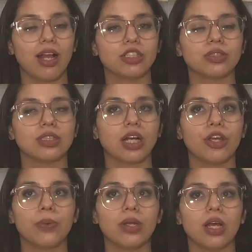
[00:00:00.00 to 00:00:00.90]
She was like, are
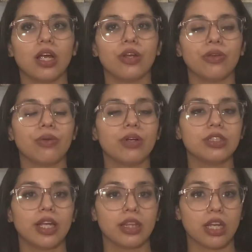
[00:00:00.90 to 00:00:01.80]
you going
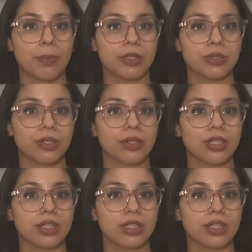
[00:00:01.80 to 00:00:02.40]
to get the epidural?